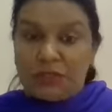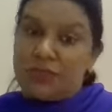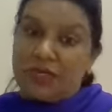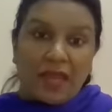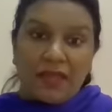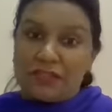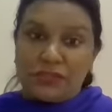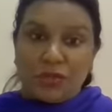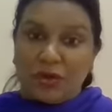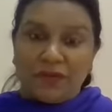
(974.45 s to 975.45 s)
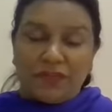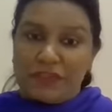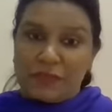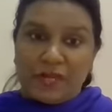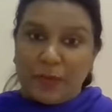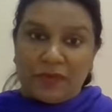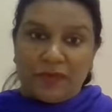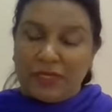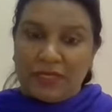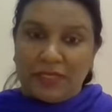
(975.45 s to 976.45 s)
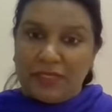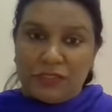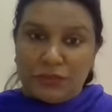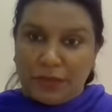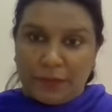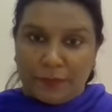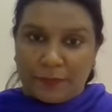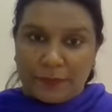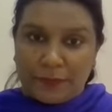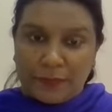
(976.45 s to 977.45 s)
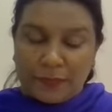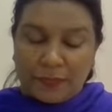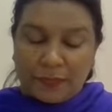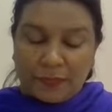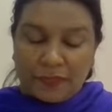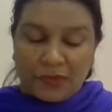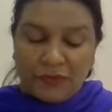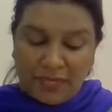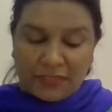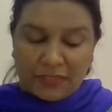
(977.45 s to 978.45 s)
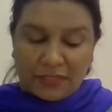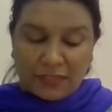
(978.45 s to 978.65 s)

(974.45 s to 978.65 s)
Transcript: So yes, so geography is becoming very clear to him, right?